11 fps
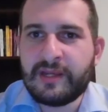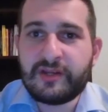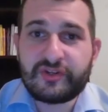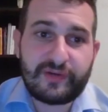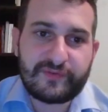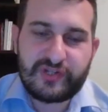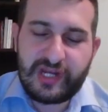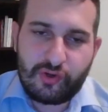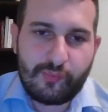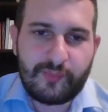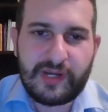
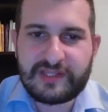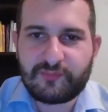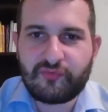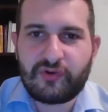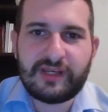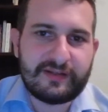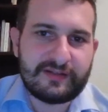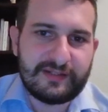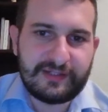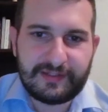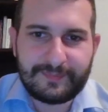Shevchenko plays
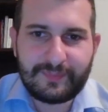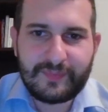brilliantly here.